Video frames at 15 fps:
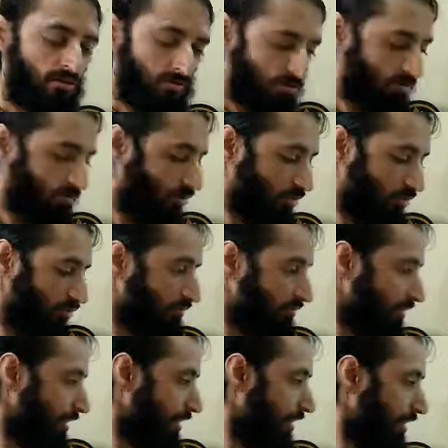So,
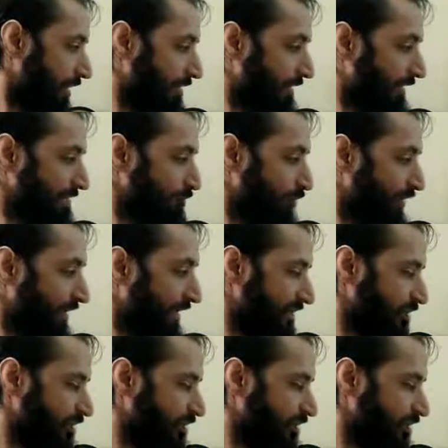this point has